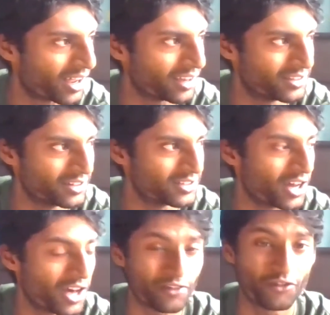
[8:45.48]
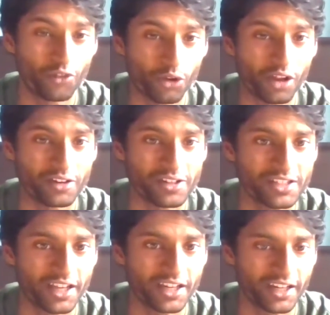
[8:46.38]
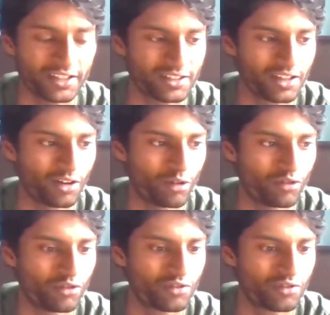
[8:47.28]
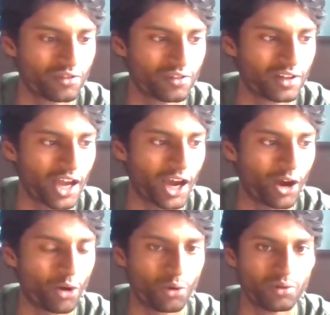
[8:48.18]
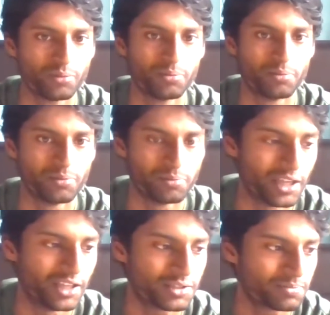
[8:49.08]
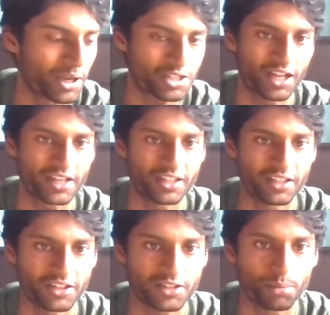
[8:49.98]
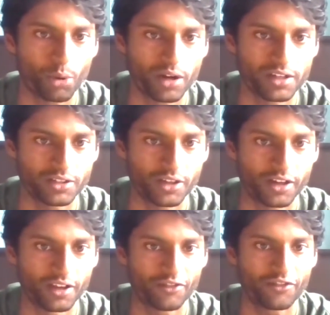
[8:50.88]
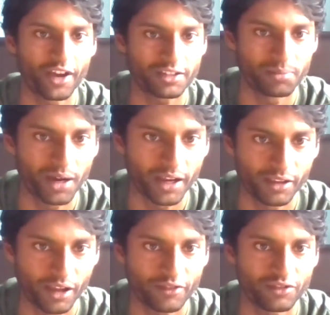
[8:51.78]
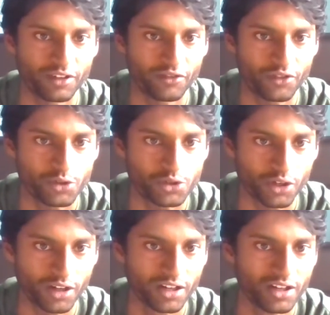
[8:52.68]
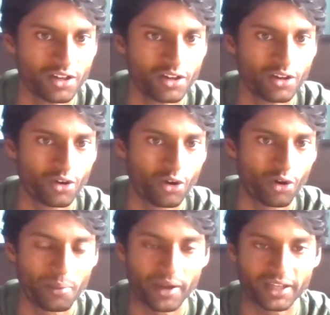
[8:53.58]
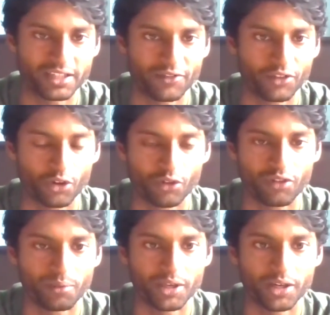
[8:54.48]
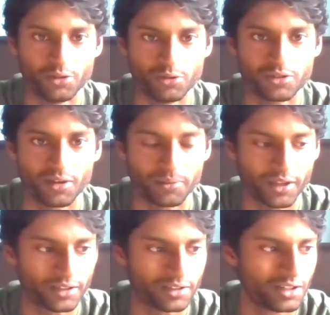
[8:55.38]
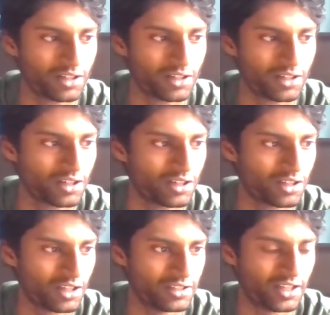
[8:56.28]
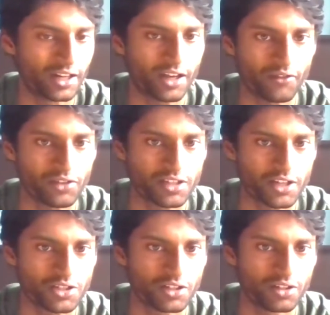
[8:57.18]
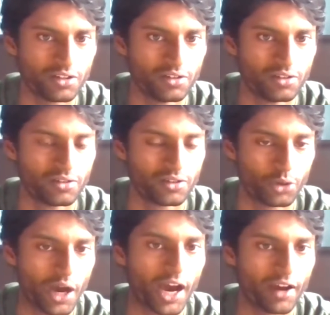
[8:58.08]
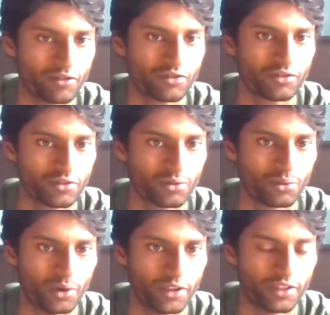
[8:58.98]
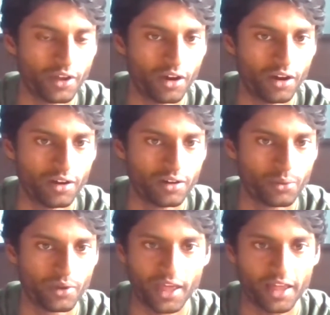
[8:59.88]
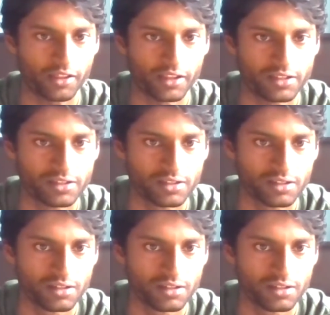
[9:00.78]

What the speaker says: There's not a full understanding of how me specializing in the sport is going to affect my life in the future, or make it difficult for me to do something. Is that a conversation you have with athletes?